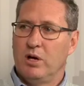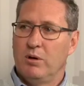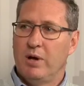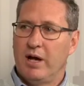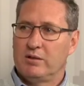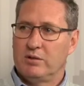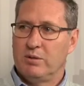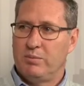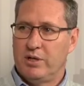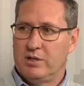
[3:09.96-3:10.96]
go back to
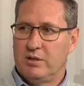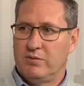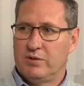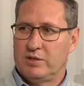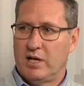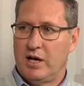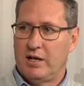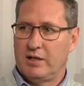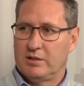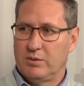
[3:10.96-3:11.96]
the President for
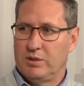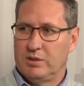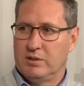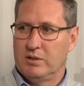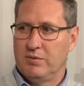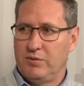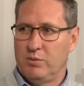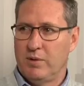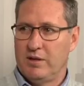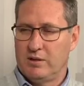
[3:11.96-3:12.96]
signing. So we're still a few
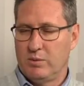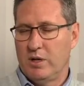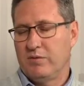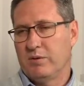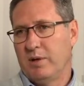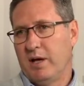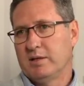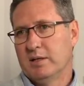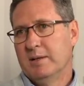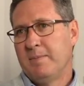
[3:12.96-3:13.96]
months away from
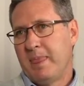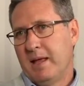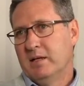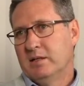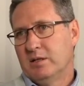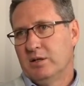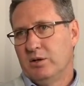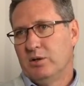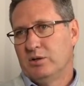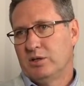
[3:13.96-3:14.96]
that. So,
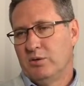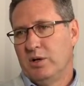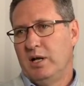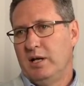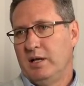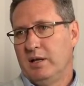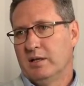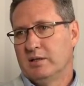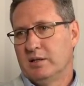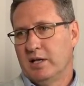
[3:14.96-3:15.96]
so really,
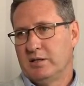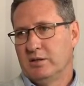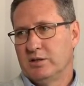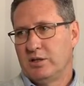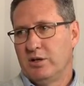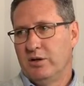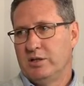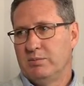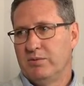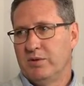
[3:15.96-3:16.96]
this national
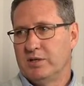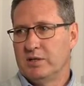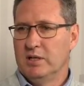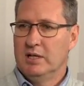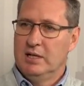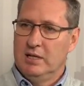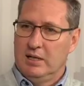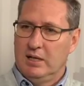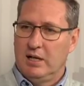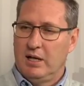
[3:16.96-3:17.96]
security provision
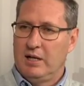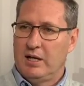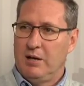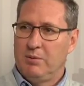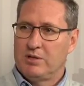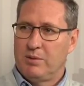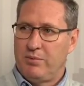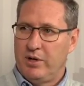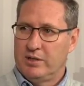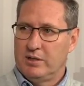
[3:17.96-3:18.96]
uh, enables the
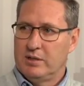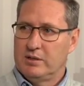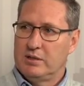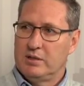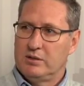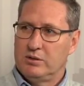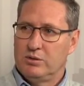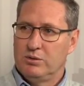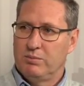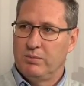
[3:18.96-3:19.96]
President
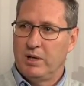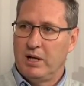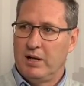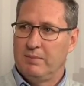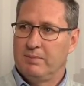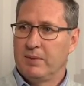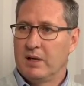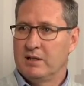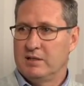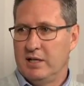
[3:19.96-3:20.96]
to um,
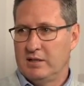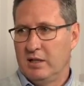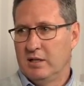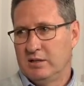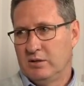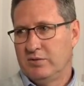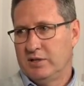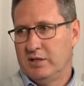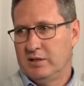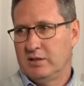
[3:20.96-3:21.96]
gazette a list of
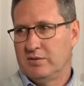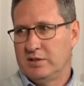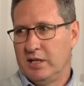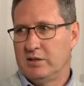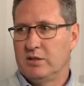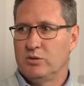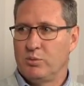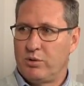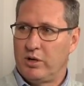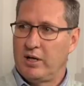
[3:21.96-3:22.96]
sensitive sectors or
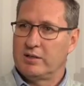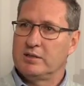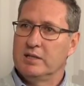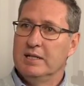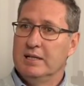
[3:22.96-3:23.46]
products,